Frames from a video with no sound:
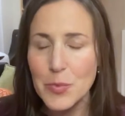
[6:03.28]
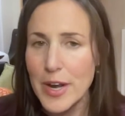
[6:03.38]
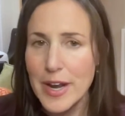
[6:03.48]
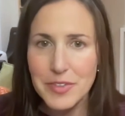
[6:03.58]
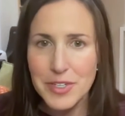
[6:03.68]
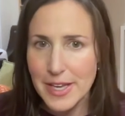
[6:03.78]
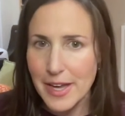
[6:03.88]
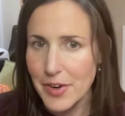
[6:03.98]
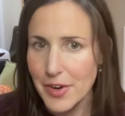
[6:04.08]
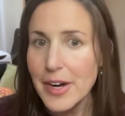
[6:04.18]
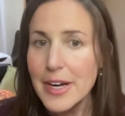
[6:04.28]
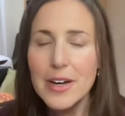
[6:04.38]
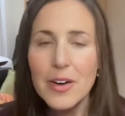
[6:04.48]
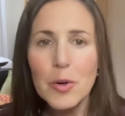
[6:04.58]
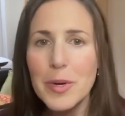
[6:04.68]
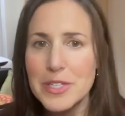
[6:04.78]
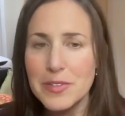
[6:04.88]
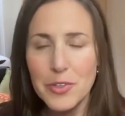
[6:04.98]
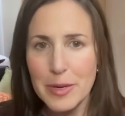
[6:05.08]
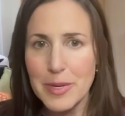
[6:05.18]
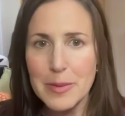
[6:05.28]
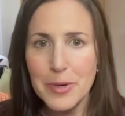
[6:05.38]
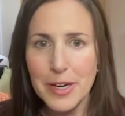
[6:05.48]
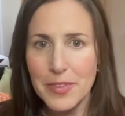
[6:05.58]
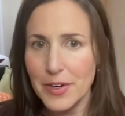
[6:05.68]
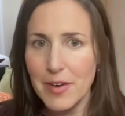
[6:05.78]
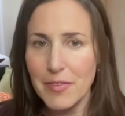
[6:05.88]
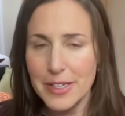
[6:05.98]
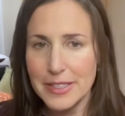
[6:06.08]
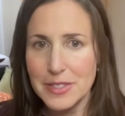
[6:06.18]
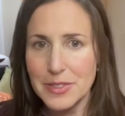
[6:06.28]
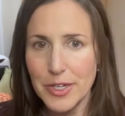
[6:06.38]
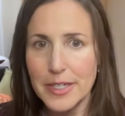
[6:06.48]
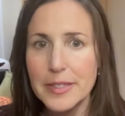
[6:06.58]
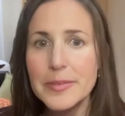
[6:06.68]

one after the other. Whole bunch of great people out there covering this story.